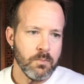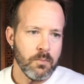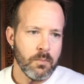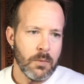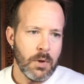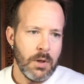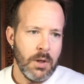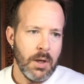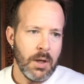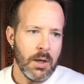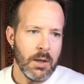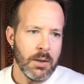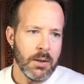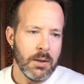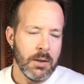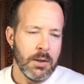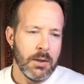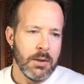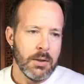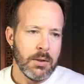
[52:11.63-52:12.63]
Yeah,
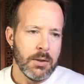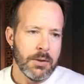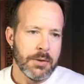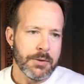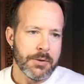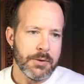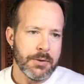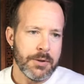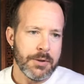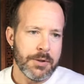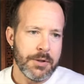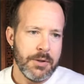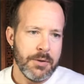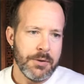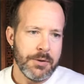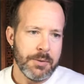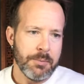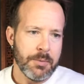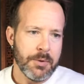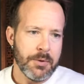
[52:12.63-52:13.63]
so just
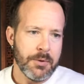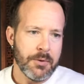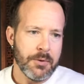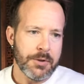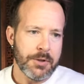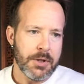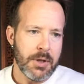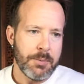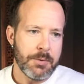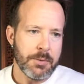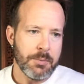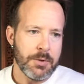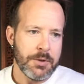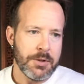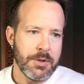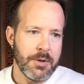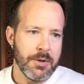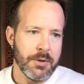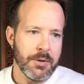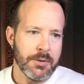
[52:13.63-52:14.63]
using those types of
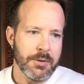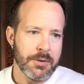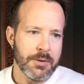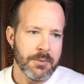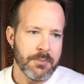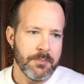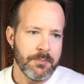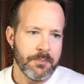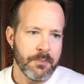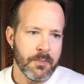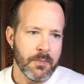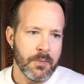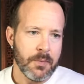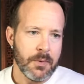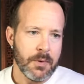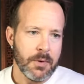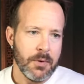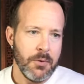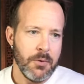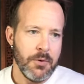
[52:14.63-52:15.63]
materials.
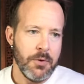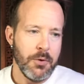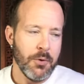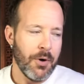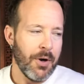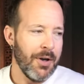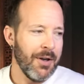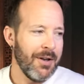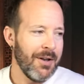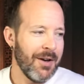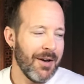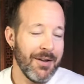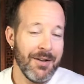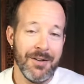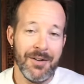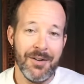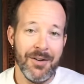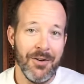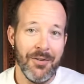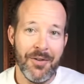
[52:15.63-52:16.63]
Who knew, right? I
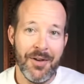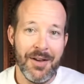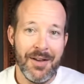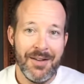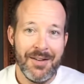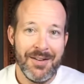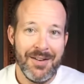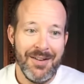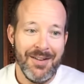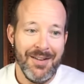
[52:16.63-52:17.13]
didn't know that.